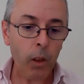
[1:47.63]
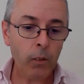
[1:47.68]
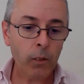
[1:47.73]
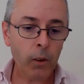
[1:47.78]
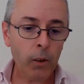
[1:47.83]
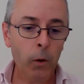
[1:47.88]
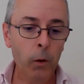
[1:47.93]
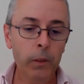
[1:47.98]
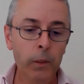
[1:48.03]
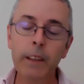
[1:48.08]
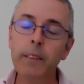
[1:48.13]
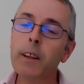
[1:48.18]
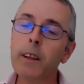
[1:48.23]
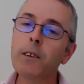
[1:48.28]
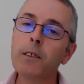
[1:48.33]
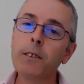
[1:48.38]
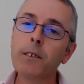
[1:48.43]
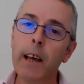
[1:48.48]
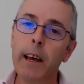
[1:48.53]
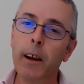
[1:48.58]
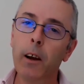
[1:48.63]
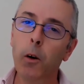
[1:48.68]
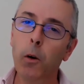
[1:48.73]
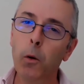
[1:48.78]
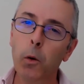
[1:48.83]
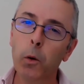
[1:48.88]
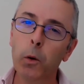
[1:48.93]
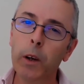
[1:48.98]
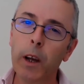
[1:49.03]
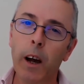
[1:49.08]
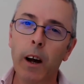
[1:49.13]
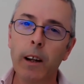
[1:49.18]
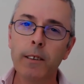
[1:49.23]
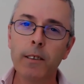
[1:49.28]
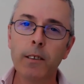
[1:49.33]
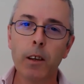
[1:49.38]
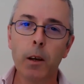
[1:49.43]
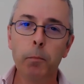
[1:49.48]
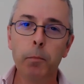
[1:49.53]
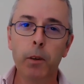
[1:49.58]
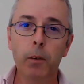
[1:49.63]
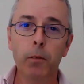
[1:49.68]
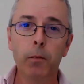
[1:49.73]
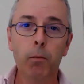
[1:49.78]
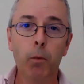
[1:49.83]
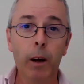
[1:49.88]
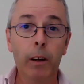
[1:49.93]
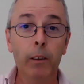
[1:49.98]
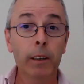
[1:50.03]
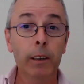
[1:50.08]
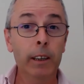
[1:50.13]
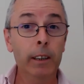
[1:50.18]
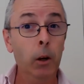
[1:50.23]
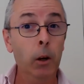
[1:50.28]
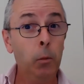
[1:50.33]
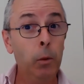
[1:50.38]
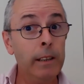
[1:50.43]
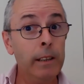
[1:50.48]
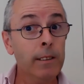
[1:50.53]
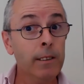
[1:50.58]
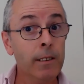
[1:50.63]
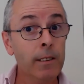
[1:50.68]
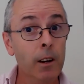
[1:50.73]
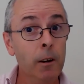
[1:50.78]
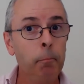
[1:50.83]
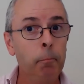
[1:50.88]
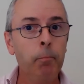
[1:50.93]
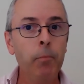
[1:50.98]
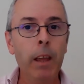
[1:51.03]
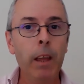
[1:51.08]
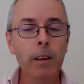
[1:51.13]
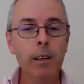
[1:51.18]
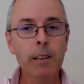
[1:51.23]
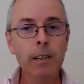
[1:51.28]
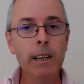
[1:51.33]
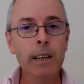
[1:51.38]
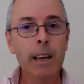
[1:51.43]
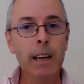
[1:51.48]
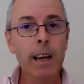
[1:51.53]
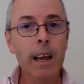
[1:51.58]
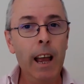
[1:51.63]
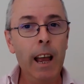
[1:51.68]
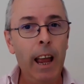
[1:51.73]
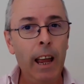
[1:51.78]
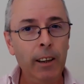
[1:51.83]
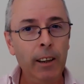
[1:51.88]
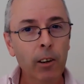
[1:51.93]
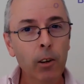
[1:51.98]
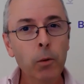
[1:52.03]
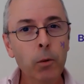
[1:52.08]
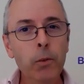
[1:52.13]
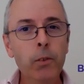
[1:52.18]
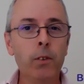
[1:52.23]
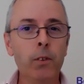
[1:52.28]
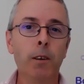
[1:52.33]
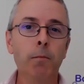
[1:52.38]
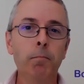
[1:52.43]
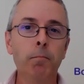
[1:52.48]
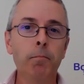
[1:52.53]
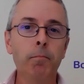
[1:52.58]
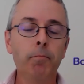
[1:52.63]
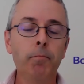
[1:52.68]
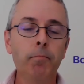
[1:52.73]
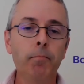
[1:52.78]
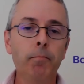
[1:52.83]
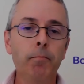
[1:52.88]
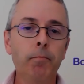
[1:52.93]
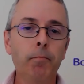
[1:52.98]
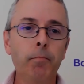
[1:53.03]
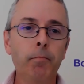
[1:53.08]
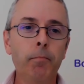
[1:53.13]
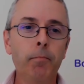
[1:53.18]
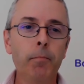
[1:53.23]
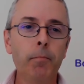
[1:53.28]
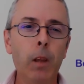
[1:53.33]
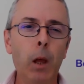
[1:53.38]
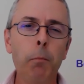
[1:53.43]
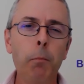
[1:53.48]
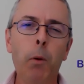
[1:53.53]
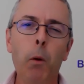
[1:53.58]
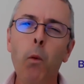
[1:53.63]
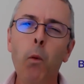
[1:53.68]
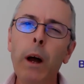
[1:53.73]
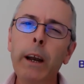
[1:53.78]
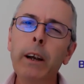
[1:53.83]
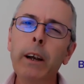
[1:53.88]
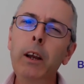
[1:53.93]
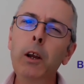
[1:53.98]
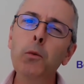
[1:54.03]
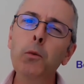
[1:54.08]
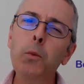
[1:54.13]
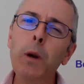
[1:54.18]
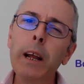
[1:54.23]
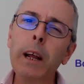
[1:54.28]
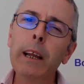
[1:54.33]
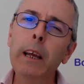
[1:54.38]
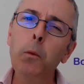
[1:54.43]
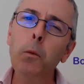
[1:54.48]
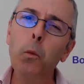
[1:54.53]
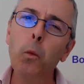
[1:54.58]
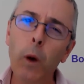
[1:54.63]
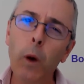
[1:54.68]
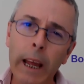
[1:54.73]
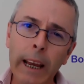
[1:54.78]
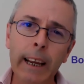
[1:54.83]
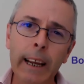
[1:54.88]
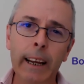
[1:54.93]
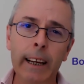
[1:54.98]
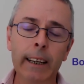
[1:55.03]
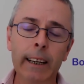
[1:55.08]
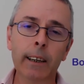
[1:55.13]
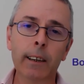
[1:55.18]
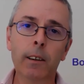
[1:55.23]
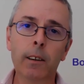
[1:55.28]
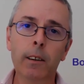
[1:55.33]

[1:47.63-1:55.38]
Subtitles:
So then there's that old concept of, well, you win some and you lose some. But what are you really winning?